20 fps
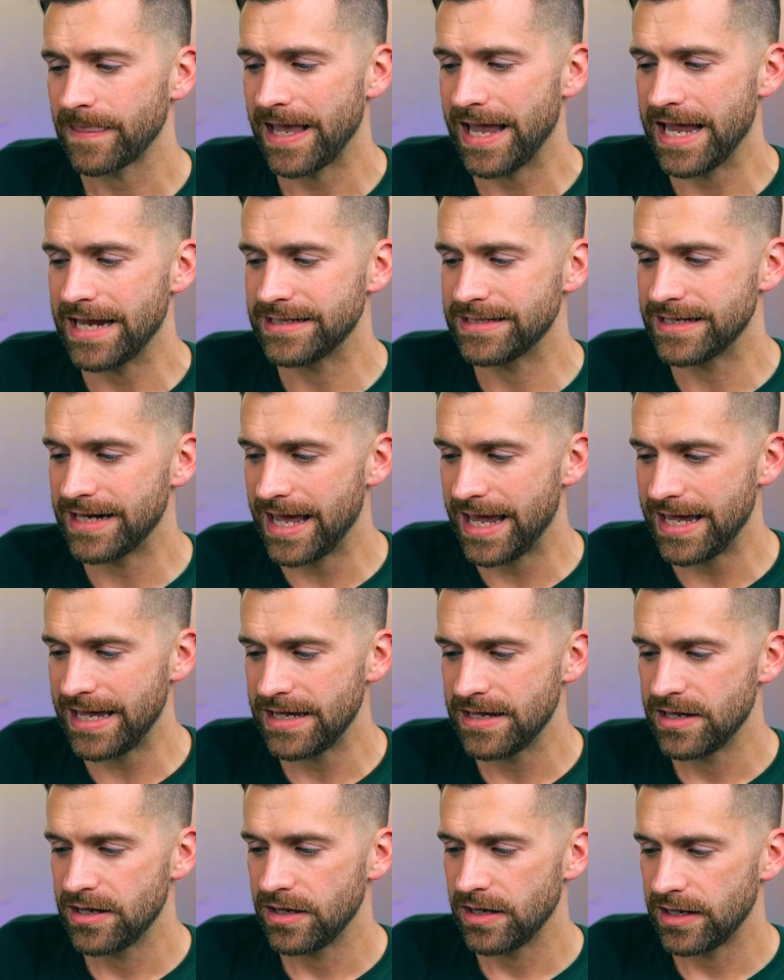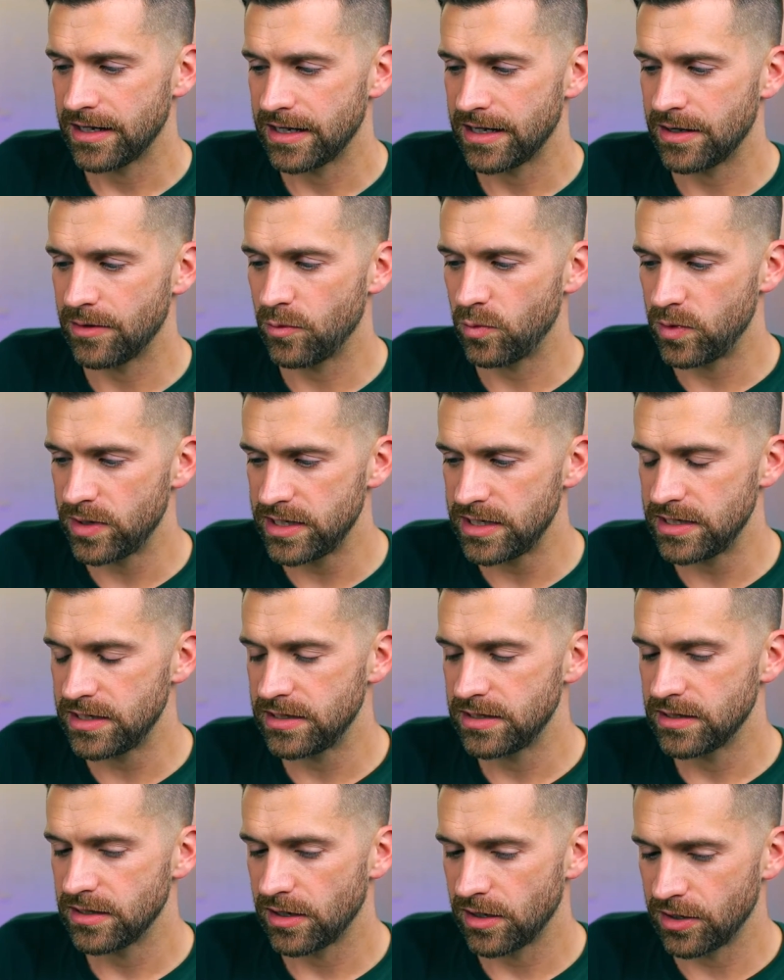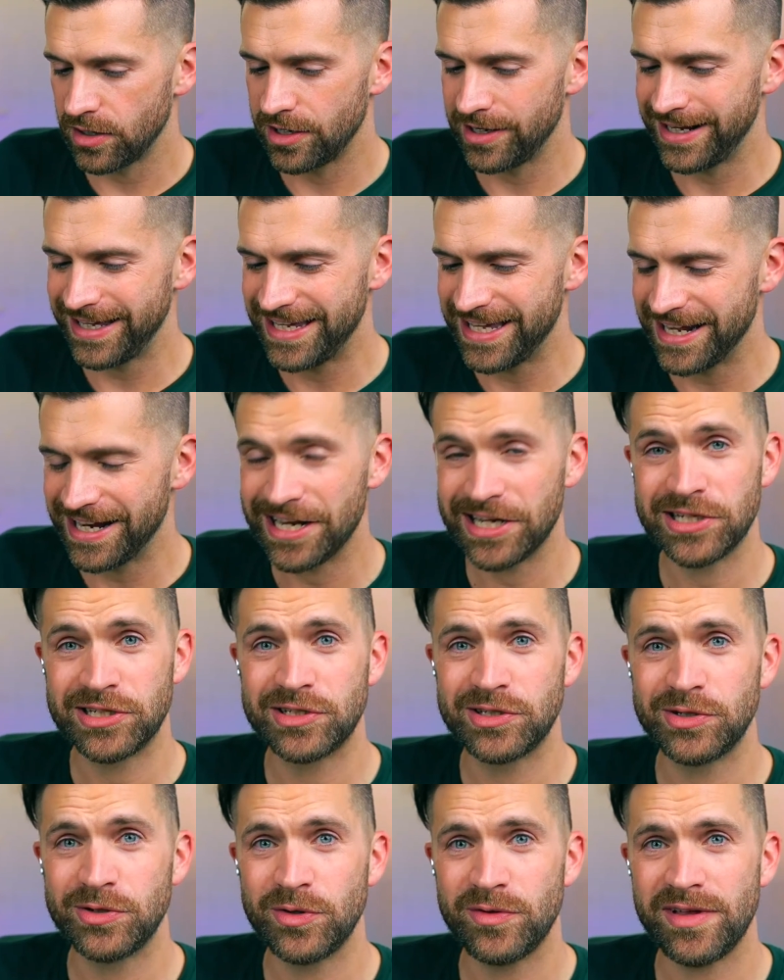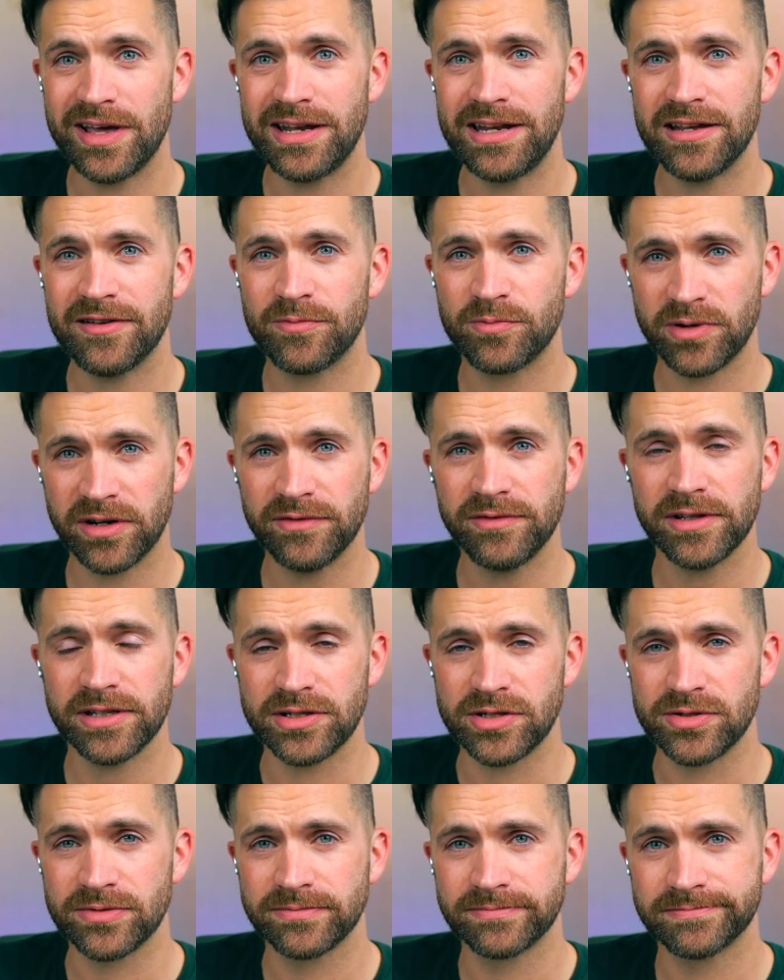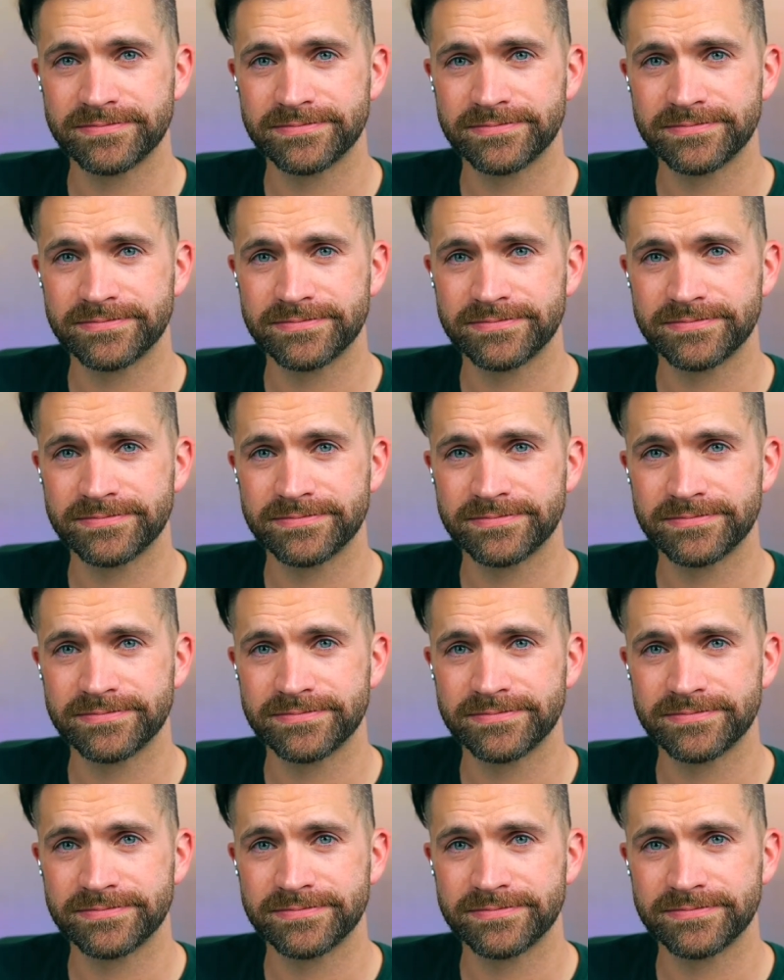And today, we are going to get into the idea of privilege.